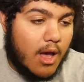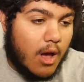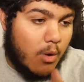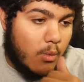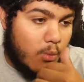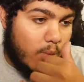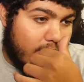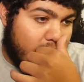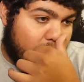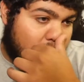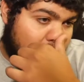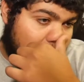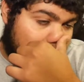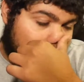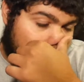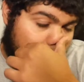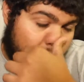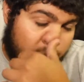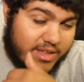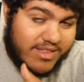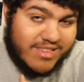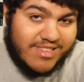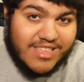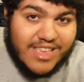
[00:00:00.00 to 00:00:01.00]
which
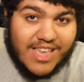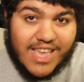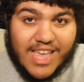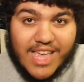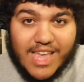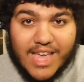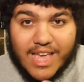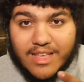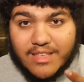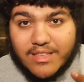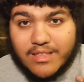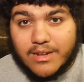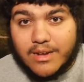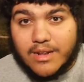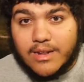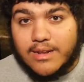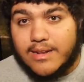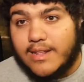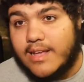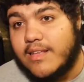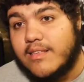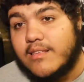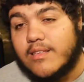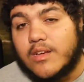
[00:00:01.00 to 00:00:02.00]
we see is, an,
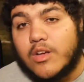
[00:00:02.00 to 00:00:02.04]
is